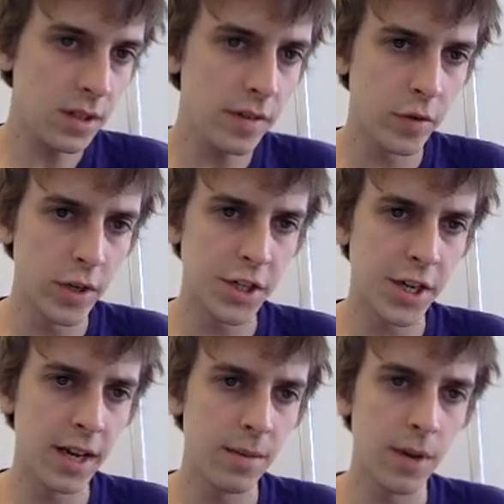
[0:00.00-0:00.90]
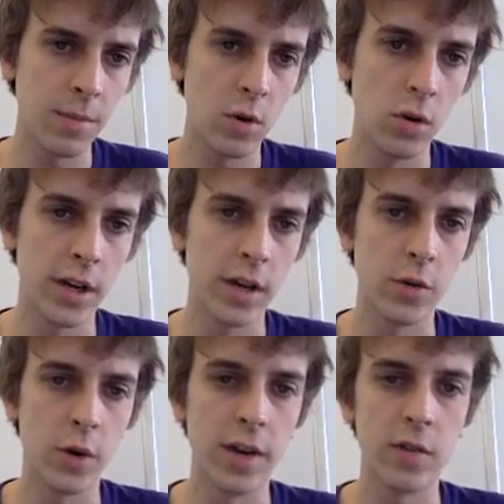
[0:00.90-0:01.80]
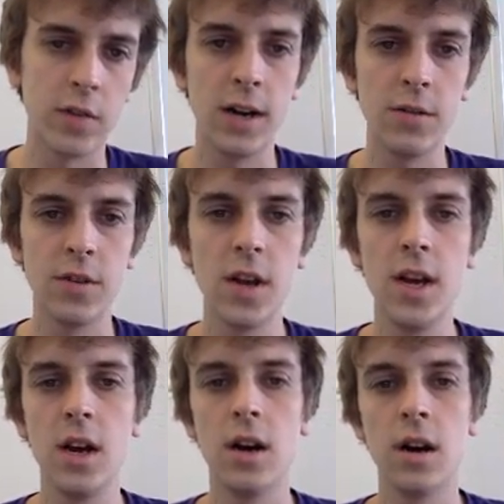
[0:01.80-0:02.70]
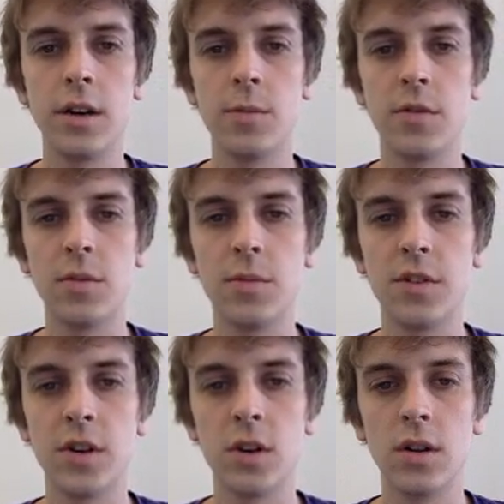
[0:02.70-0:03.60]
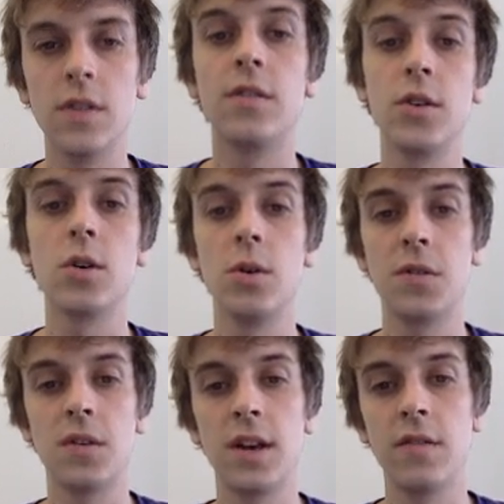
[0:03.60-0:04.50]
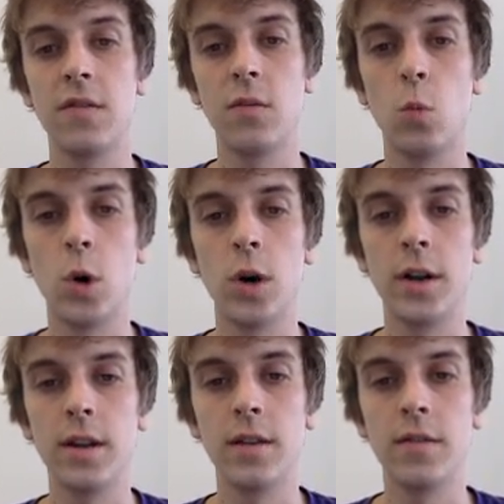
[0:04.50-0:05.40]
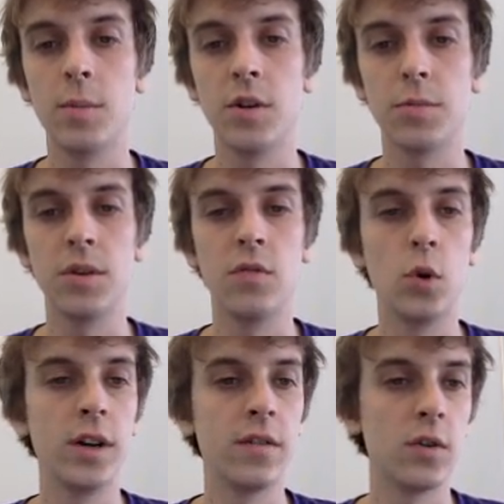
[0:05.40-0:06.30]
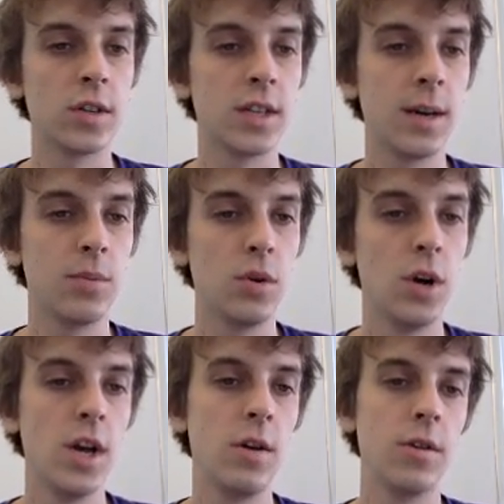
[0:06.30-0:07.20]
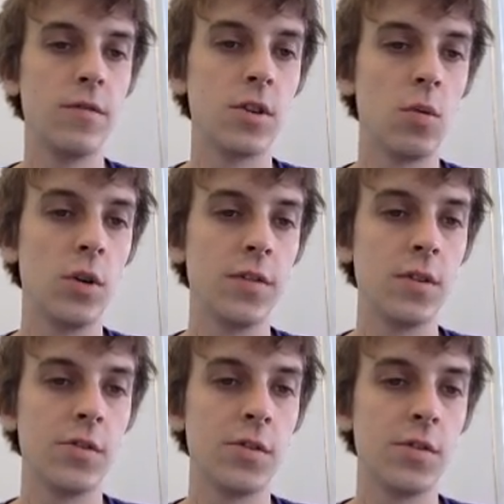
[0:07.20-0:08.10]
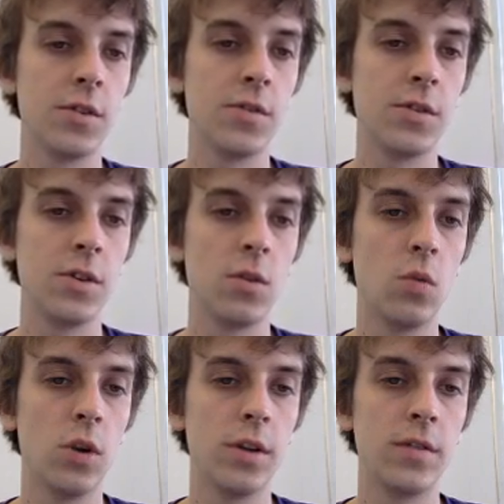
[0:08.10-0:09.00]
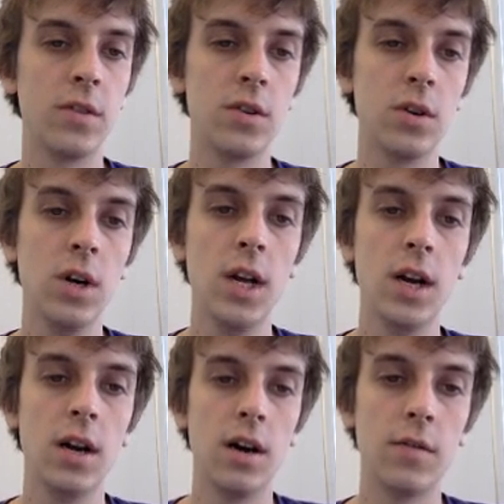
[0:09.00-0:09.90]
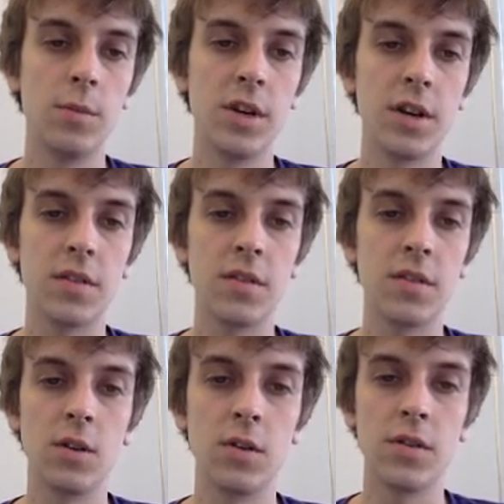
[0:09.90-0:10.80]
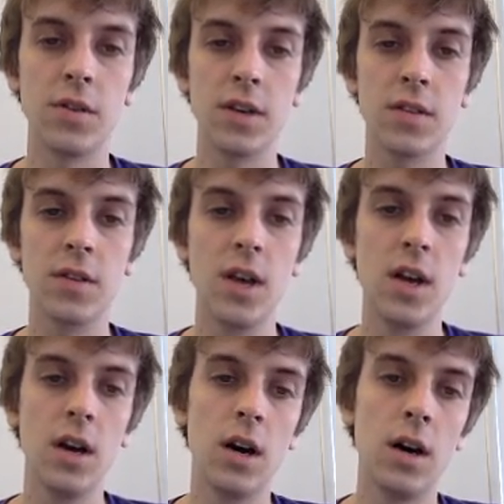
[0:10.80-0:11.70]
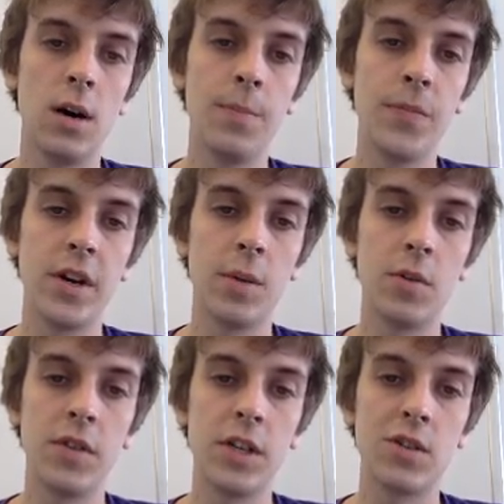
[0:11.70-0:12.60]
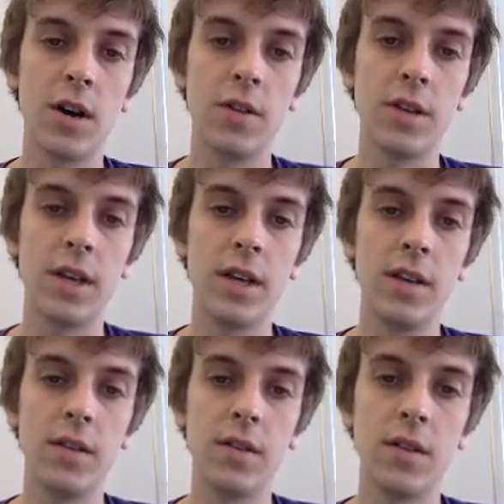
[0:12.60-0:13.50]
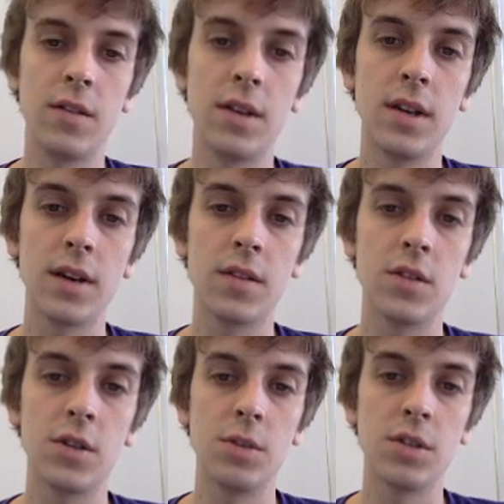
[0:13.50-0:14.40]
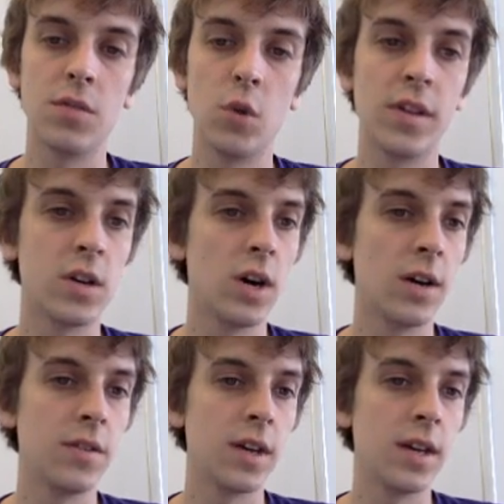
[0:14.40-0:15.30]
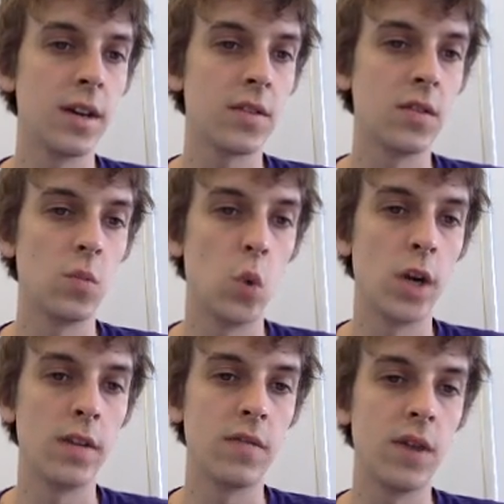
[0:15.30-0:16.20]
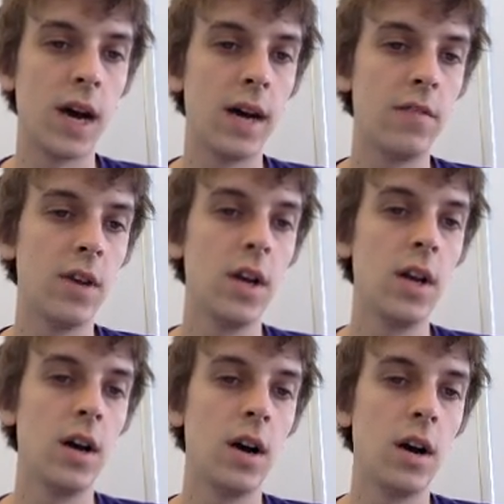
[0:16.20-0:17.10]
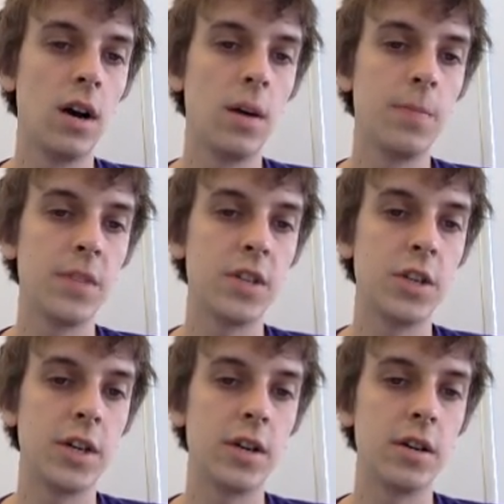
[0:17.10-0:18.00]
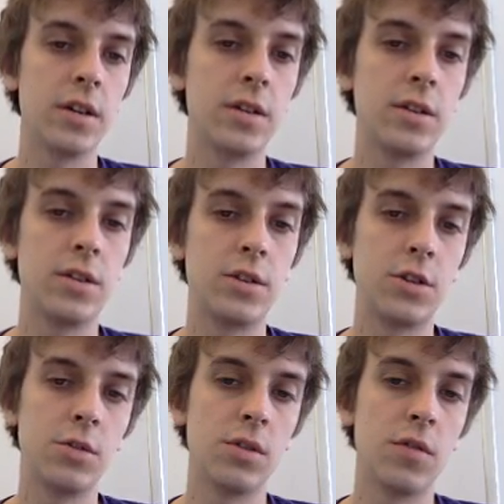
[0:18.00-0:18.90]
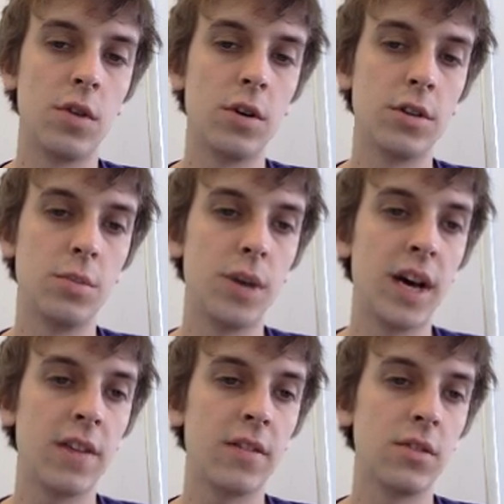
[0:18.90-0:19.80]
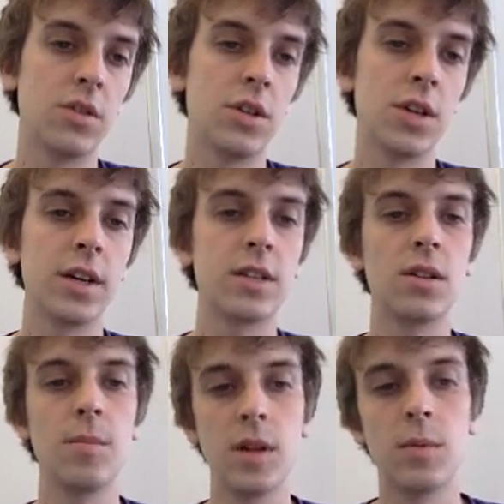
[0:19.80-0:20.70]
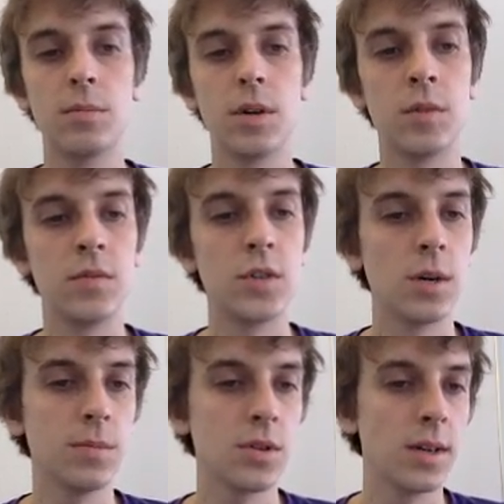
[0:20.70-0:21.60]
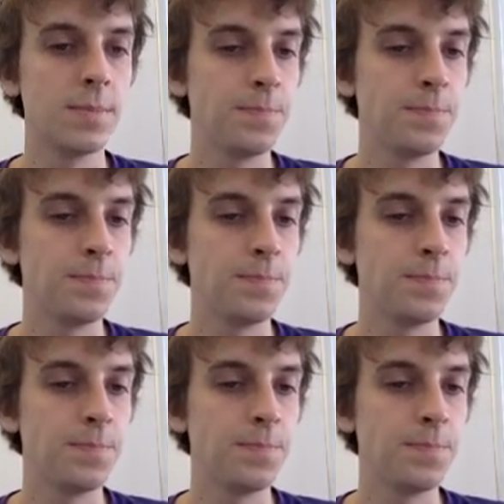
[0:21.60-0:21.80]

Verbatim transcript: For each game, Emma will get an array of clouds. Uh, number from Zero is safe, one if they must be avoided. For example, we have 0, 1, 0, 0, 0, 0, 1, 0 uh, from indexes 0 to 6. Um, the number of each cloud is its index, so she must avoid the clouds at indexes 1 and 5. Um, she could choose the following two paths, so she takes the minimum number of jumps, right?